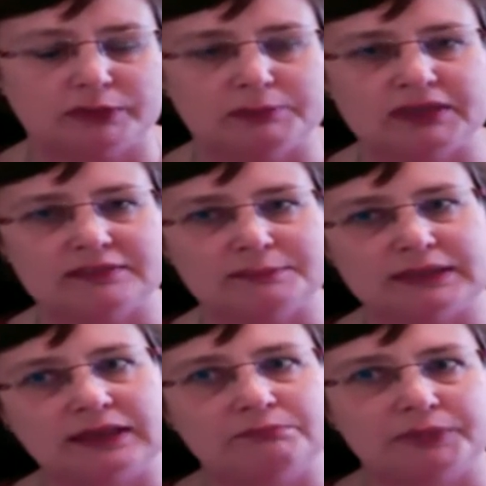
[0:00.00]
public
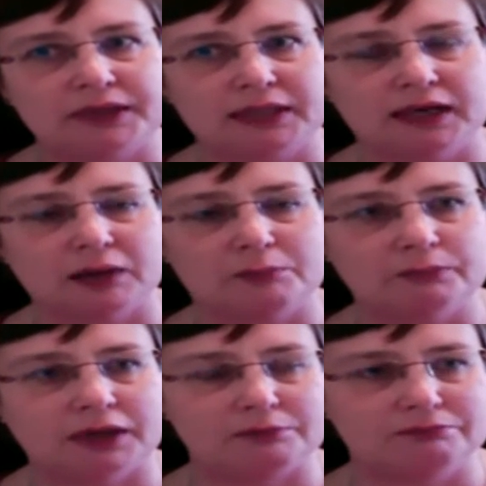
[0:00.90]
speaking, but yeah,
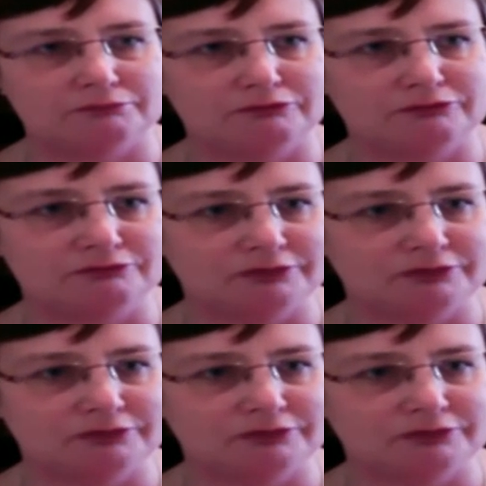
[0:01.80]
I'm